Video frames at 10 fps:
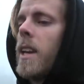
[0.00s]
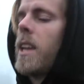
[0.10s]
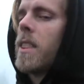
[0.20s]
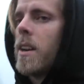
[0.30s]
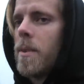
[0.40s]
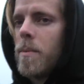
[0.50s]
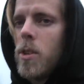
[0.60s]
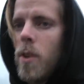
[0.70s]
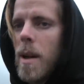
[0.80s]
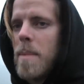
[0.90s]
Either
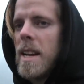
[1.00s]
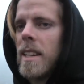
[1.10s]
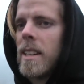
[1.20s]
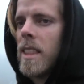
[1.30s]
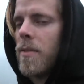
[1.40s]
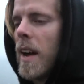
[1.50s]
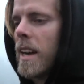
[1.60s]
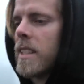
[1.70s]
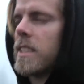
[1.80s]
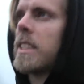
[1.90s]
you lament the
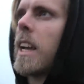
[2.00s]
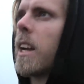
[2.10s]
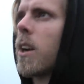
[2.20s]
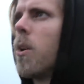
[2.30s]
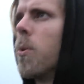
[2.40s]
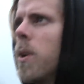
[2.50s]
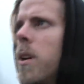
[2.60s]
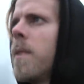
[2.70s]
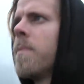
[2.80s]
fact and say like, oh,